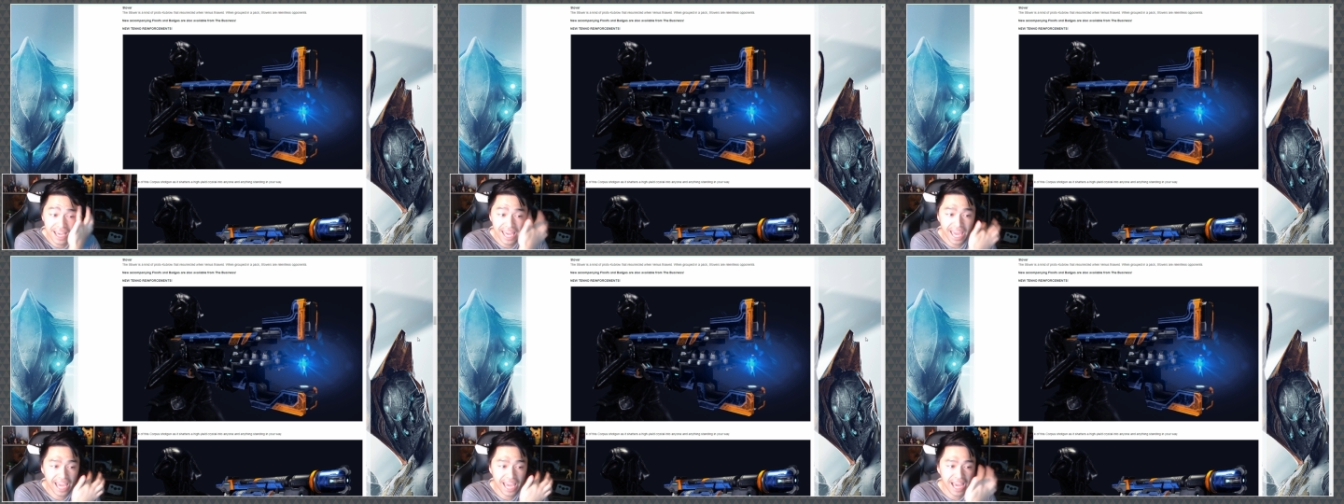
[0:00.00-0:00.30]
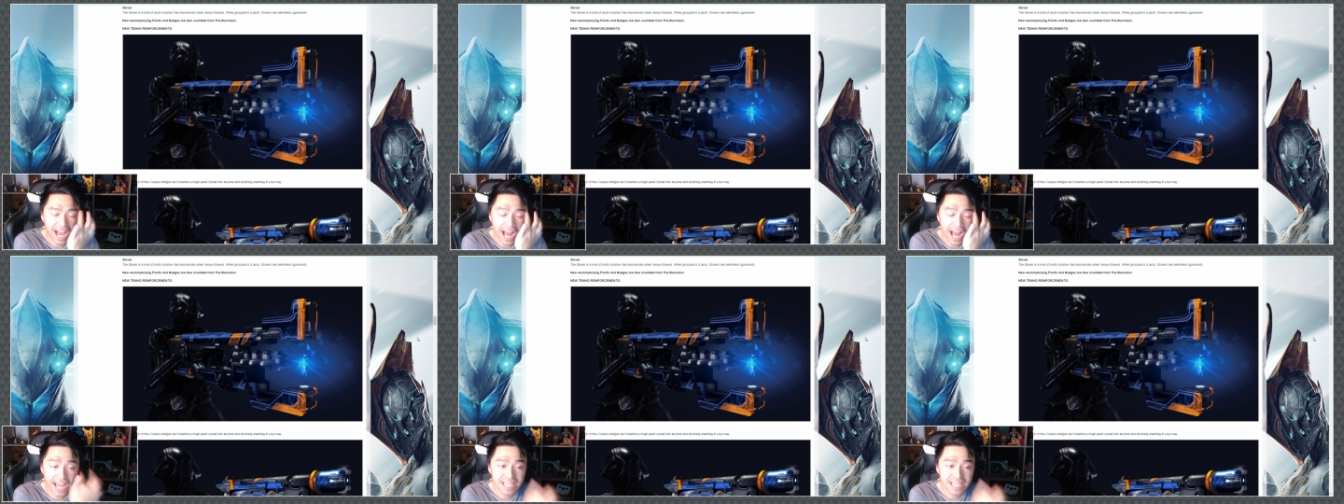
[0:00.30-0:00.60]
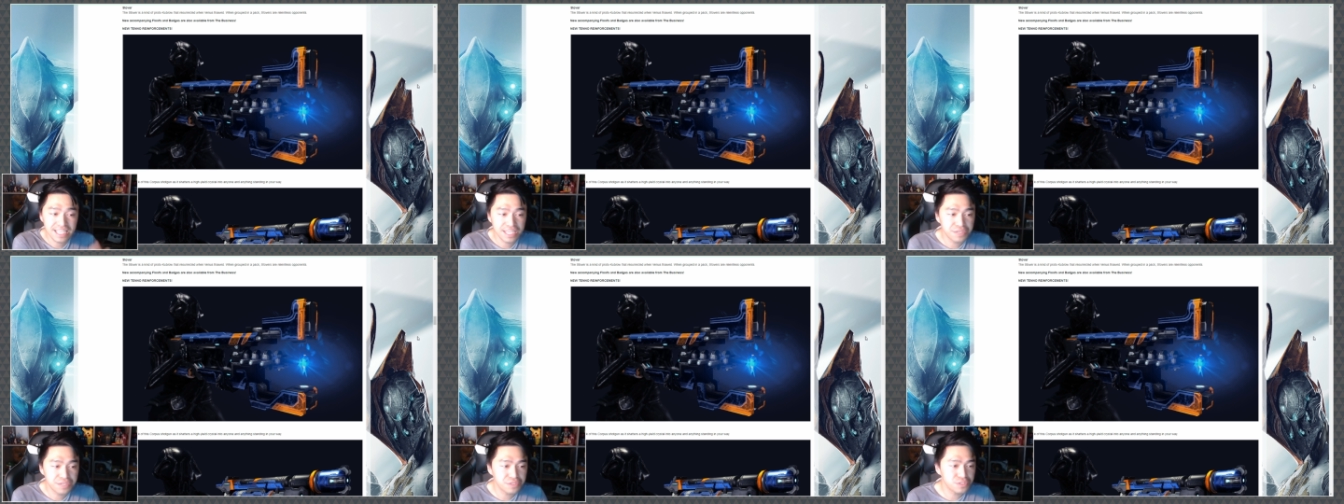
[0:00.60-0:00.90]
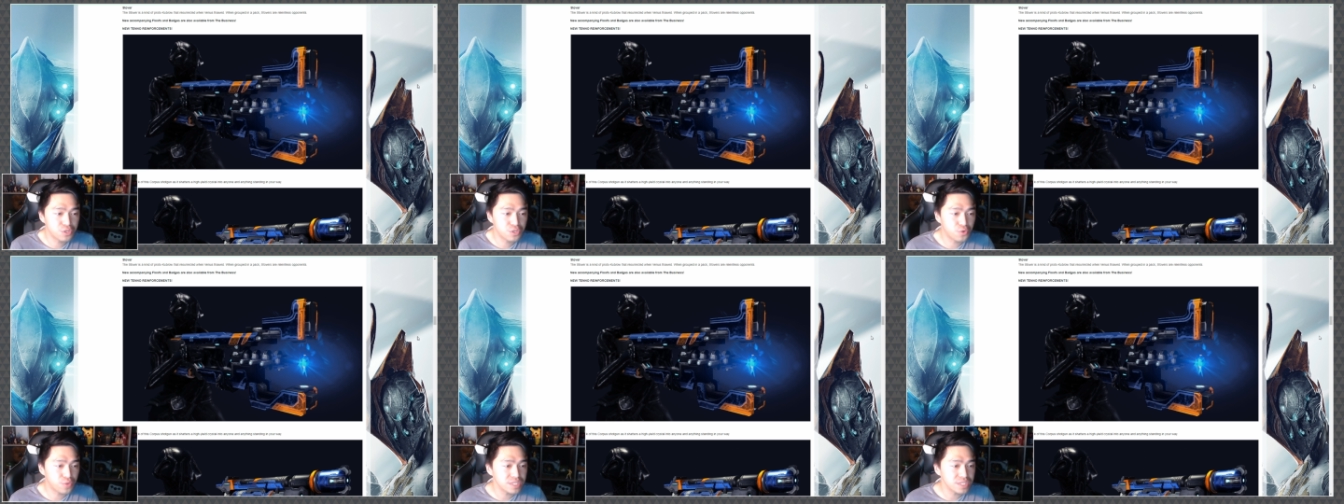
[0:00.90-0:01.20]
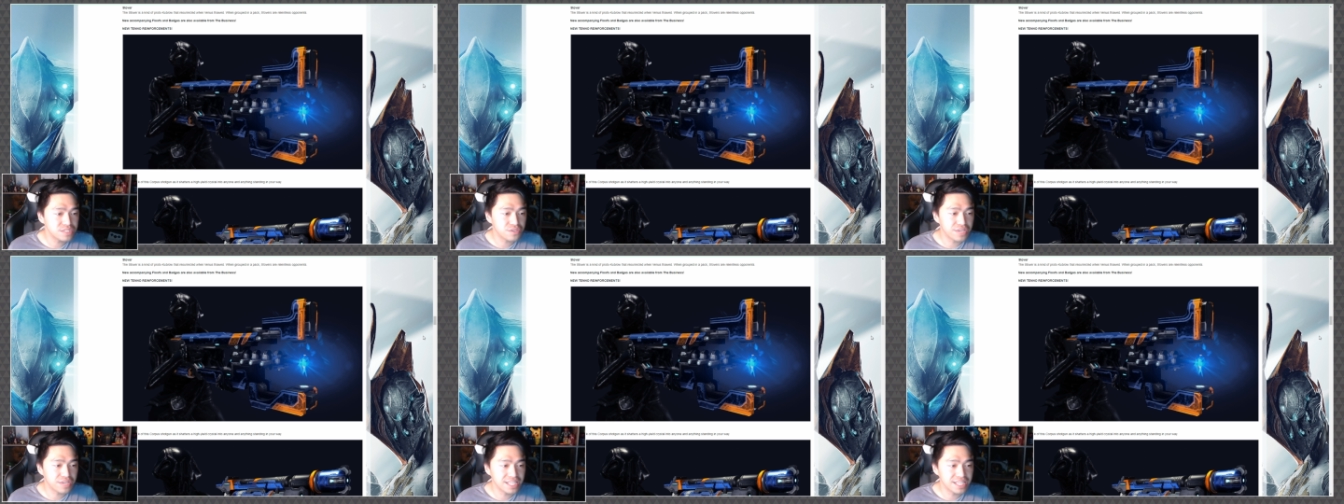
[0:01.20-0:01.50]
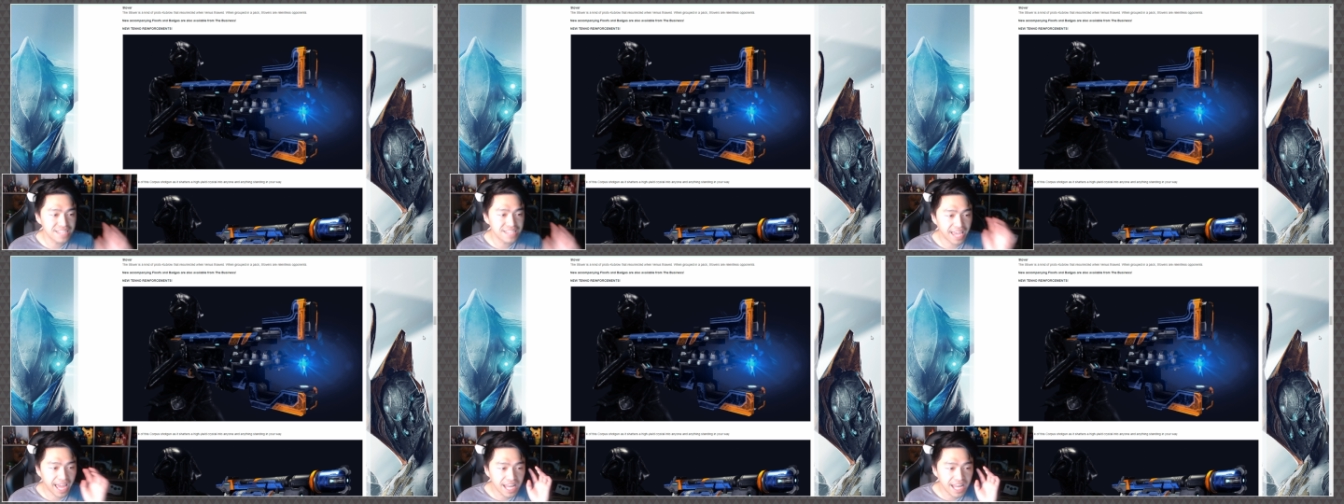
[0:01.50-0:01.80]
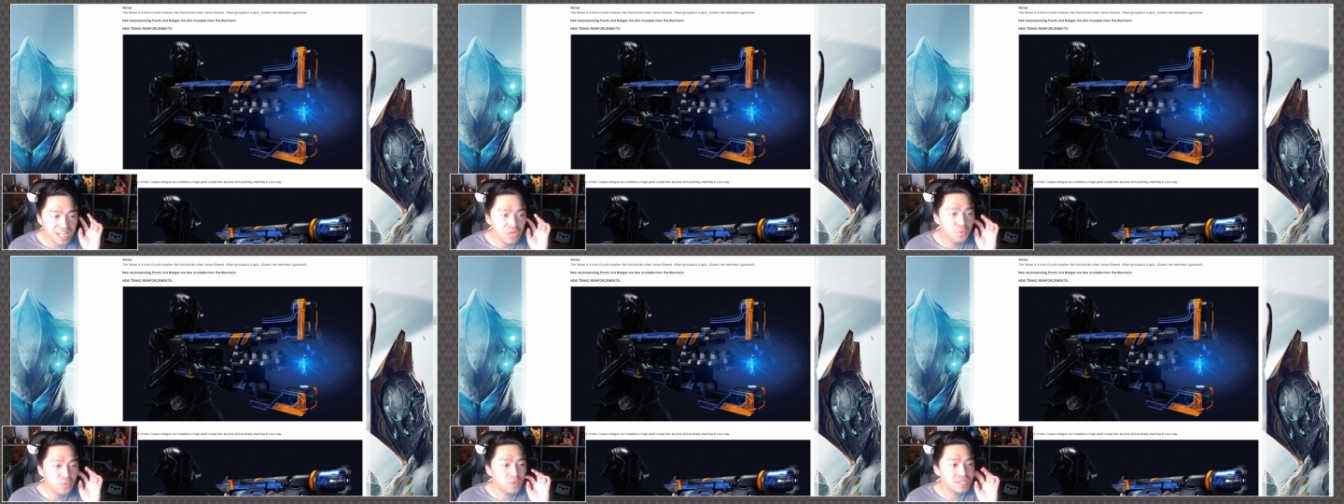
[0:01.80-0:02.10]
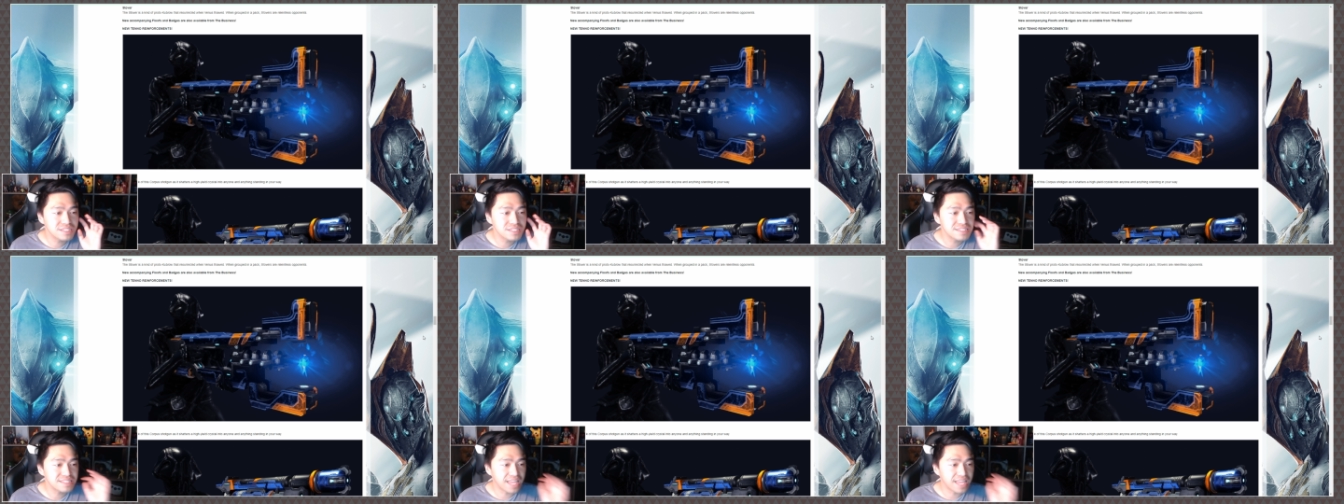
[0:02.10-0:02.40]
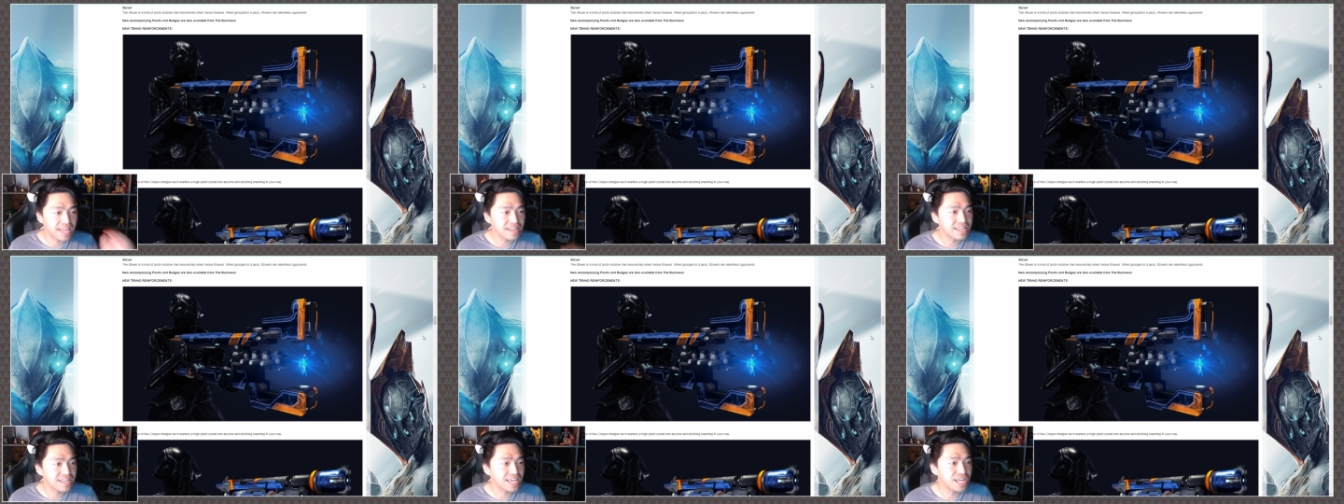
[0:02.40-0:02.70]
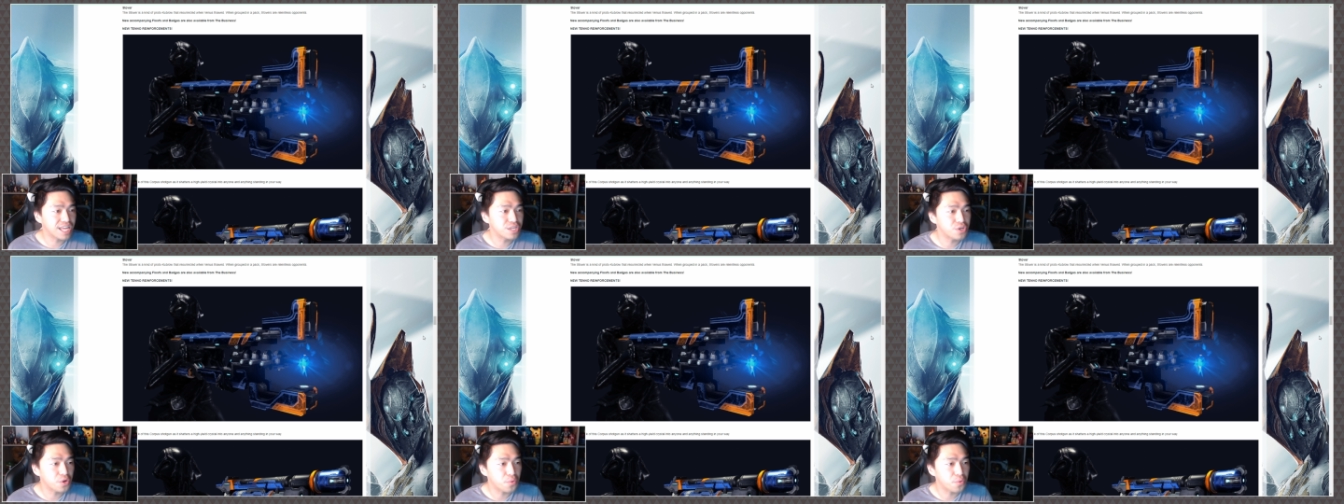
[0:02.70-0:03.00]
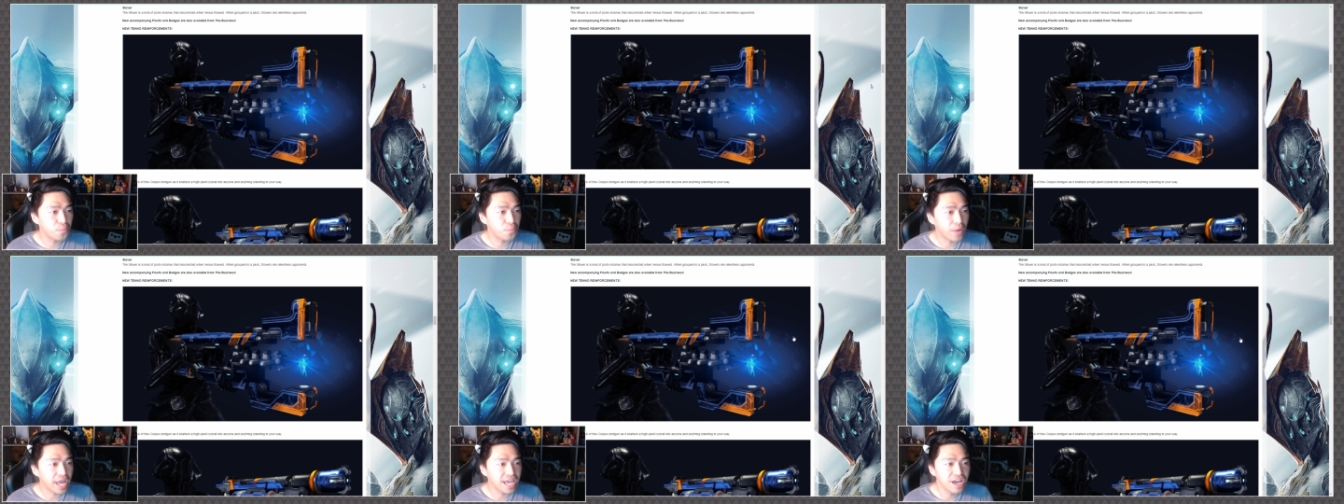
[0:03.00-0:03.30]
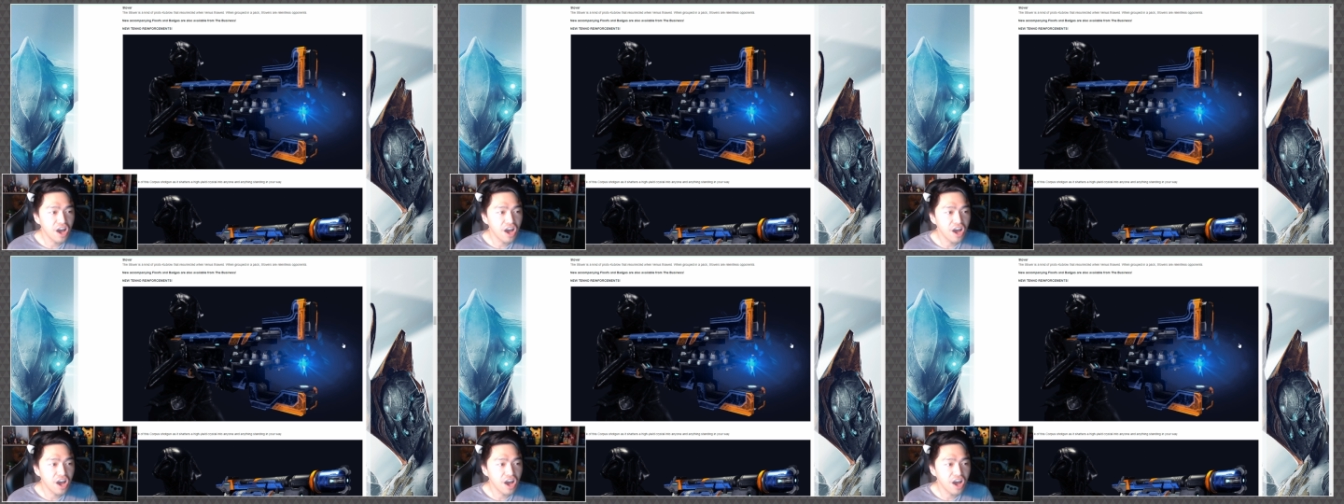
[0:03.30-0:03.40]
a high-yield crystal into anyone standing in your way.